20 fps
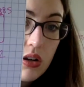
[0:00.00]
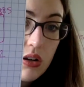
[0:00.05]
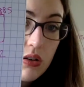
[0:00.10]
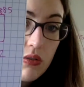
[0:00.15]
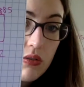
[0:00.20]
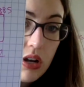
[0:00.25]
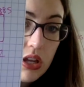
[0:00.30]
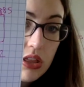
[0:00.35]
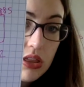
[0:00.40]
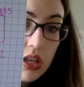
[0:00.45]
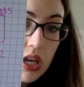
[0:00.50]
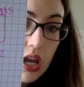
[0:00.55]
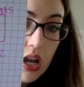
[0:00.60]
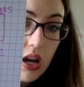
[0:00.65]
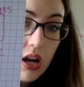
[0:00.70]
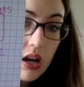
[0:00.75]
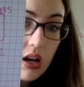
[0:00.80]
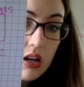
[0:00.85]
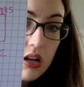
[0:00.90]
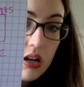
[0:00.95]
right
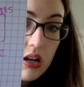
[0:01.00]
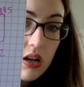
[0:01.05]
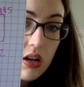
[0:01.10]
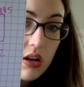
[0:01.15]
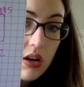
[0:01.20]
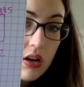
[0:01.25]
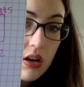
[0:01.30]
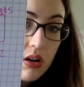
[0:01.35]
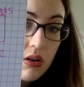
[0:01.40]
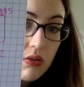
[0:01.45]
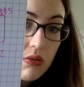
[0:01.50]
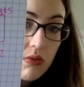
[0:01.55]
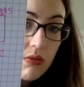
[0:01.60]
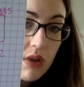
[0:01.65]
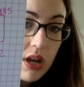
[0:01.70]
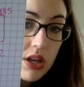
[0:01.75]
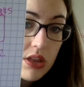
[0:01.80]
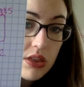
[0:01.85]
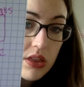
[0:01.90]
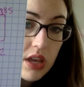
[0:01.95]
there,
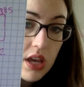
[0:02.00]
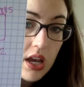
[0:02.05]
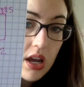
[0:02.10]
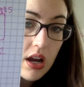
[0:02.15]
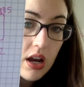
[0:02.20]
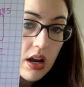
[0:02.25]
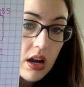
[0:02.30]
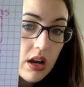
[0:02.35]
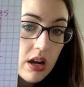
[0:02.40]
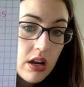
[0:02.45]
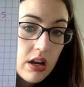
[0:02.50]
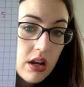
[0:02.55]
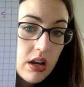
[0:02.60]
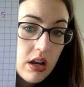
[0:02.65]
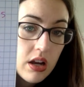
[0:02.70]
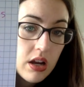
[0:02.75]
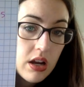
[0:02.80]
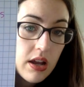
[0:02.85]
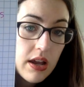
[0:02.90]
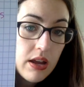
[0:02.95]

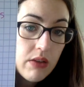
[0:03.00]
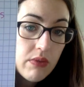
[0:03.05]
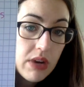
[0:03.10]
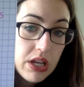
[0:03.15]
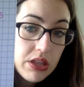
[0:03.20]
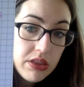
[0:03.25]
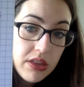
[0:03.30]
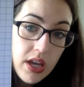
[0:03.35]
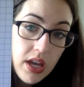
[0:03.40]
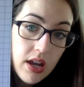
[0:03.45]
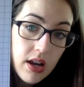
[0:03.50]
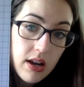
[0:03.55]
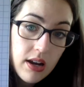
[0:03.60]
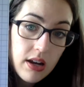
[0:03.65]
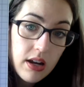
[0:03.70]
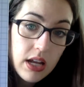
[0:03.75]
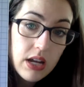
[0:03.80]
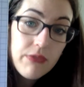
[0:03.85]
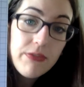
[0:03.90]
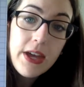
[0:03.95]
and right there.
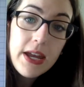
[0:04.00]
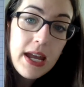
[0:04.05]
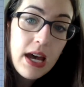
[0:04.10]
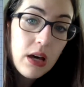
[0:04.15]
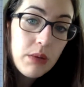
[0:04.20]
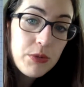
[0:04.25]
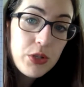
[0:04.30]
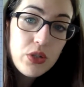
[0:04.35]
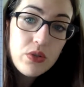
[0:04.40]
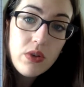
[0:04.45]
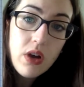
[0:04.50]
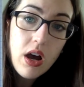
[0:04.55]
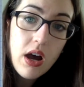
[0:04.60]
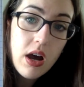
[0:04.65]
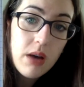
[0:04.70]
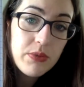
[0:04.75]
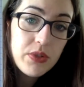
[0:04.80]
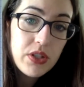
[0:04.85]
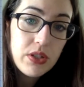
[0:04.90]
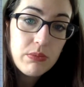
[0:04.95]
And if that helps you,
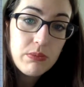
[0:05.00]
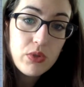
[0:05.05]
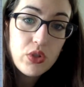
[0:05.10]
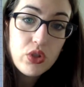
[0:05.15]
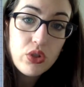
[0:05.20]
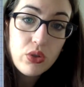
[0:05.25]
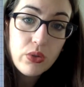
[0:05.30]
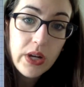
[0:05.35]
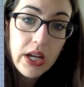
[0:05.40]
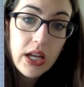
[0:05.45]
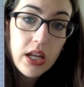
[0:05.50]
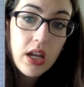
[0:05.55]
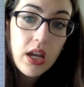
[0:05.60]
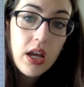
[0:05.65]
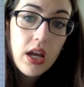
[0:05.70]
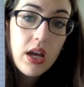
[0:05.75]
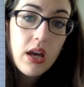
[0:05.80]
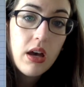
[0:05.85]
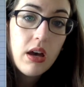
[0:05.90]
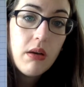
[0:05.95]
awesome, do it.
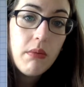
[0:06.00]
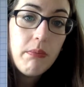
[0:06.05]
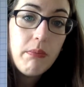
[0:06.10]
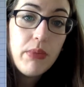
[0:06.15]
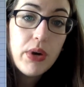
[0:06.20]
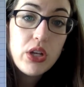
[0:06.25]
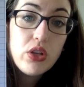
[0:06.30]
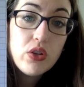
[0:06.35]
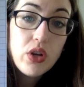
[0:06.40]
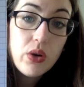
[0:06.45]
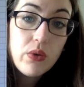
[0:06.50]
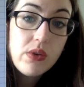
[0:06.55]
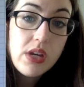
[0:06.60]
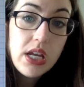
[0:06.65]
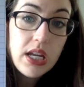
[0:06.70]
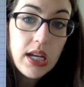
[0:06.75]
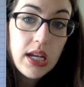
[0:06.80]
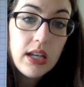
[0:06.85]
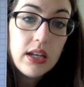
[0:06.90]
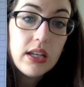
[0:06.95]
But you don't
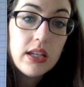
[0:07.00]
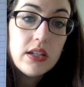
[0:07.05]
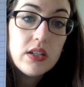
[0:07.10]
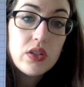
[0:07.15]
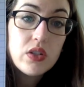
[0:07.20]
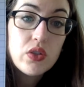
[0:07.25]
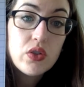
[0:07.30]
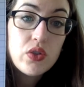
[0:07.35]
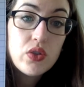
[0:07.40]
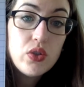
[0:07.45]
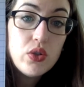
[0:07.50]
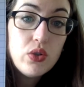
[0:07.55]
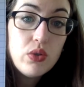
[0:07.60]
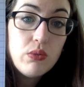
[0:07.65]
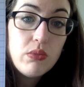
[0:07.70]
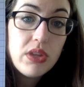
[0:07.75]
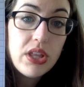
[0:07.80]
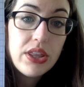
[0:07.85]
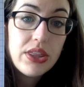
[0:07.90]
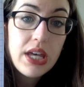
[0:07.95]
need it. It is
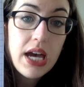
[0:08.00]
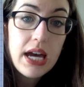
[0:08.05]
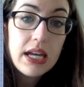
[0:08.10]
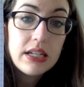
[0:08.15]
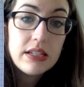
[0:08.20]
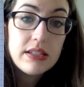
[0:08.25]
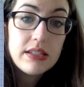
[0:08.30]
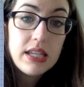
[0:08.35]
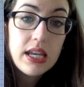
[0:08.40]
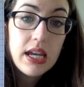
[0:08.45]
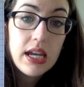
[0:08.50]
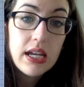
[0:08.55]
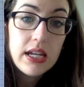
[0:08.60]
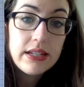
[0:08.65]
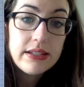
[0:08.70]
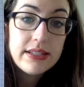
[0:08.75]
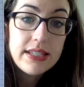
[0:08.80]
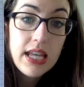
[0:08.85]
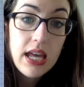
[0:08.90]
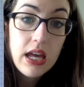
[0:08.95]
assumed that that is
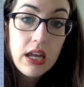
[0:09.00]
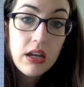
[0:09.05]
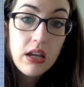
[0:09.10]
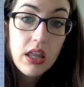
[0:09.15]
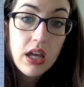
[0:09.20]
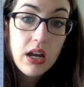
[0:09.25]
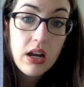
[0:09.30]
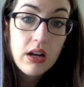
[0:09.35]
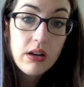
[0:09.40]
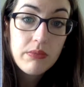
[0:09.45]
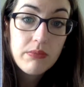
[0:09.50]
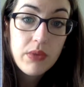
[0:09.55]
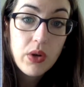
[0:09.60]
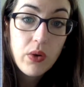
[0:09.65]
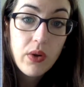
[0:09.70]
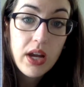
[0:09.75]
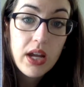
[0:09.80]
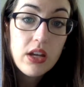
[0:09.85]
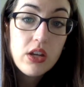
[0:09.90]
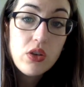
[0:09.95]
a 10 there.
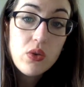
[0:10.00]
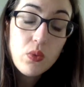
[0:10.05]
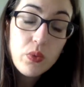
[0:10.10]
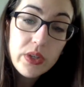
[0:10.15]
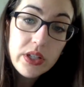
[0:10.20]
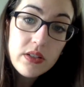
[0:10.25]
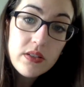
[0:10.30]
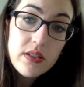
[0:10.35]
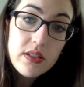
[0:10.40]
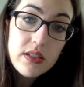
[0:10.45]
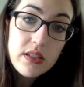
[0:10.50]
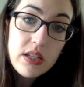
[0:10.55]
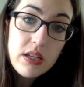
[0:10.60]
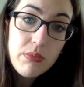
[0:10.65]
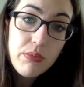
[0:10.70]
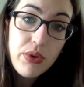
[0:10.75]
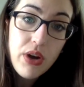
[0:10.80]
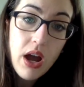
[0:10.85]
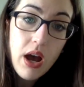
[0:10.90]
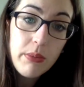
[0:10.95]
Okay, and you will see
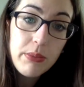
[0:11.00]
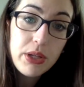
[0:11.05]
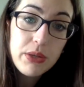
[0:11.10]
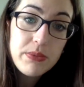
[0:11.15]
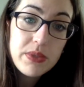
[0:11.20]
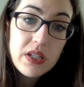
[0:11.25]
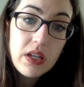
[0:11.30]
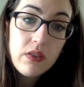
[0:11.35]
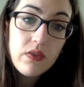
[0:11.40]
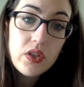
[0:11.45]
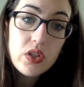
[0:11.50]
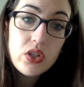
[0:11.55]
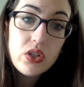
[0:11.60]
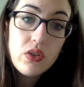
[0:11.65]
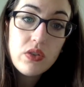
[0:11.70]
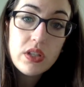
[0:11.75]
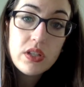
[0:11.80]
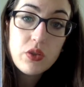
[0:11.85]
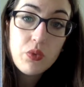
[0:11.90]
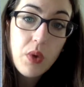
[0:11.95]
problems given to
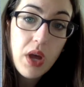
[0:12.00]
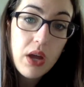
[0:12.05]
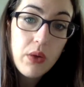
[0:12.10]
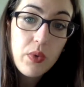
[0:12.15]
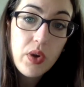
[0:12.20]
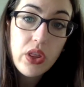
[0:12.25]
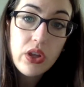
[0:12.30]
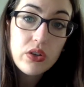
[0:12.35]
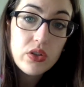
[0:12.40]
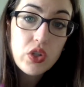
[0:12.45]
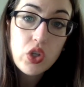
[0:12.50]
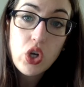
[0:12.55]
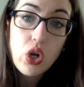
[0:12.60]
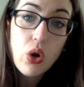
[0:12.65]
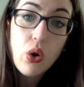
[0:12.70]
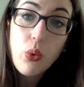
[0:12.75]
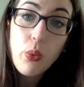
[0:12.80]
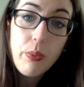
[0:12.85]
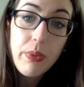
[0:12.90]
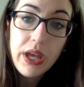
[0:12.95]
you this way where there's
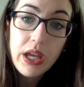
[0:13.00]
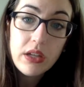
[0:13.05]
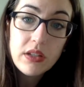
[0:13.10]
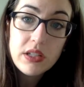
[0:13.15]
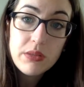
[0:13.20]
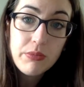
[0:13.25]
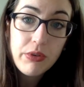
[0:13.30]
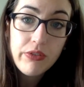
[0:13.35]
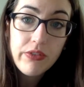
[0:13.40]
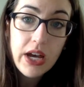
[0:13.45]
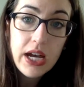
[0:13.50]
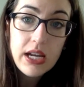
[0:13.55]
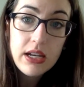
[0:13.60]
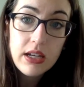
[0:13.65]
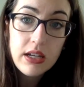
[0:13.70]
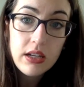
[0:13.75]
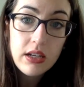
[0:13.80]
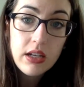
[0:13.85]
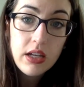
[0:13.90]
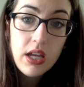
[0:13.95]
no base
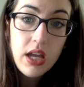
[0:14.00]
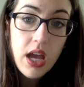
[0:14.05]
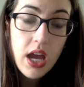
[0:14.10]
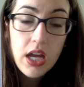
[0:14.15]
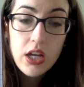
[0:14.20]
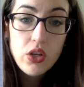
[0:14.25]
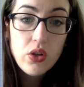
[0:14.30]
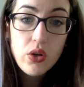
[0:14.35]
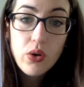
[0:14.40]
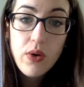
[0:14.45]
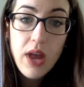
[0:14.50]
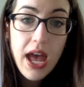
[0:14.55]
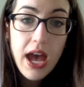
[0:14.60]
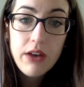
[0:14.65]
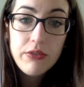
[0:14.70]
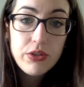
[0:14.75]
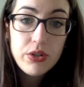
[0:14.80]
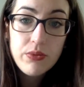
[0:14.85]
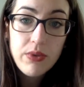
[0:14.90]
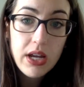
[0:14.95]
provided. And you don't
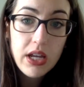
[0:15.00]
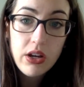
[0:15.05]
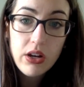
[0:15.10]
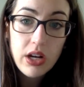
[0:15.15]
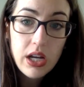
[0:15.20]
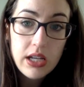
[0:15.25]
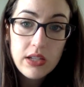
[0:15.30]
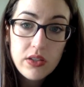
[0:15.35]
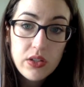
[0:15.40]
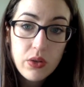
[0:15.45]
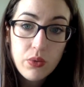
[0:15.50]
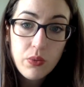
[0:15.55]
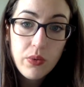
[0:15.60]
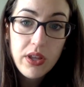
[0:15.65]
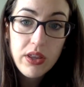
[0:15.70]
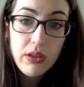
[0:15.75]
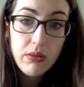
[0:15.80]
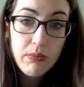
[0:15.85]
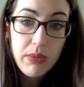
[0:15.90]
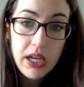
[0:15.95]
have to write your answer
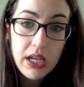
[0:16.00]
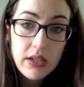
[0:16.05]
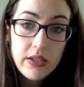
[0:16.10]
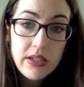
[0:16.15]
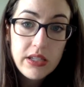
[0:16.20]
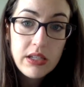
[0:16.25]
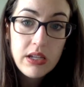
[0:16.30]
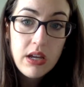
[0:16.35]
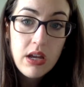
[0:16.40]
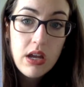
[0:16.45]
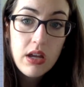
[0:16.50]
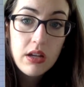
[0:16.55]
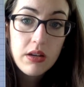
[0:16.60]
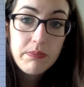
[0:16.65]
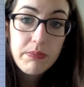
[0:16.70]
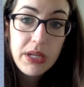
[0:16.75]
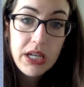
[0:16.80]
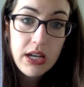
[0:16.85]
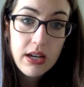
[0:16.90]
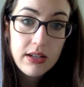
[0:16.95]
with a base
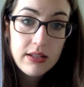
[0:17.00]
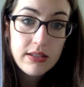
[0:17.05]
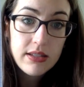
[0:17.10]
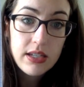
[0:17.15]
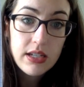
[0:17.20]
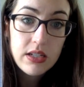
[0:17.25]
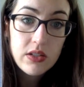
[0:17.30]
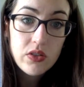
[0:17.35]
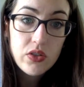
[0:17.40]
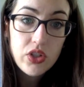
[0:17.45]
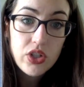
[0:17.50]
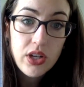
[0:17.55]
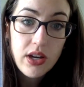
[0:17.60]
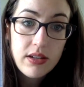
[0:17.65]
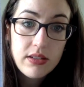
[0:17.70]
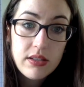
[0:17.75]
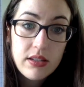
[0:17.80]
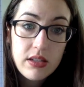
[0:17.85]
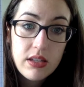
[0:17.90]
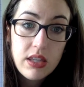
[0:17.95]
because it is
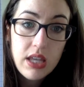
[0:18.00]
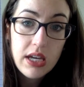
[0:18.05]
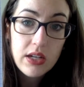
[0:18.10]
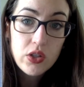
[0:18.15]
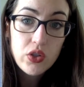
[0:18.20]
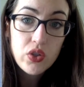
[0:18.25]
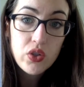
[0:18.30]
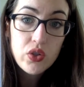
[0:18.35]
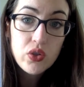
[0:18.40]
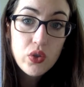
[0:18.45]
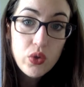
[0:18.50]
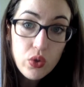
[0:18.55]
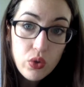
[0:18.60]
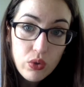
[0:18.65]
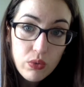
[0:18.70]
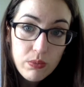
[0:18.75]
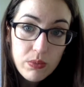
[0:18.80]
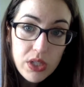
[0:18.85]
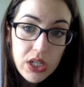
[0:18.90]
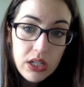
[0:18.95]
just that
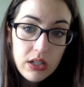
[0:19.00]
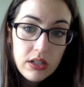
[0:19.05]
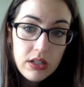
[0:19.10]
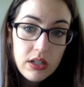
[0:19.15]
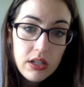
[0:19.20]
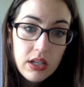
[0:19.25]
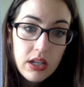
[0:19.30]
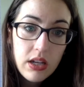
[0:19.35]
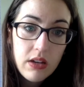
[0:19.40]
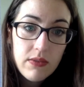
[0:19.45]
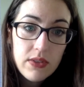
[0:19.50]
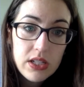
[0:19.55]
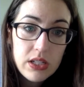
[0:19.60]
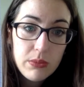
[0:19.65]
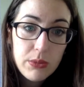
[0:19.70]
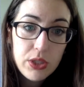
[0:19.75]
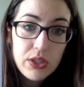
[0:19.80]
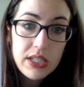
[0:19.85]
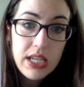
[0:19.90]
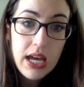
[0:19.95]
assumed
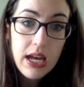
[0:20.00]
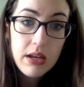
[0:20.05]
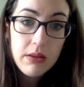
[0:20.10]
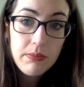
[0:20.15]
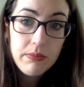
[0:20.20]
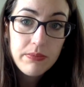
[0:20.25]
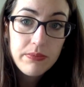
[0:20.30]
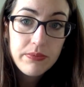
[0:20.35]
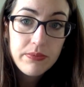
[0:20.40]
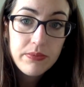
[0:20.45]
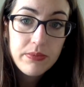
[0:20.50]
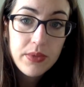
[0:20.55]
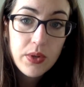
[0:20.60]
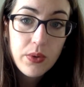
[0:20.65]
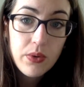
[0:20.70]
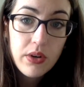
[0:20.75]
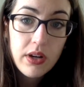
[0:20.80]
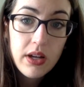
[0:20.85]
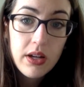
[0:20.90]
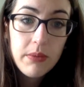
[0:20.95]
invisible 10.
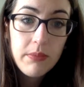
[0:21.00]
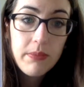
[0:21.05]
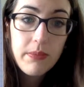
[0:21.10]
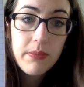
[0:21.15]
Okay.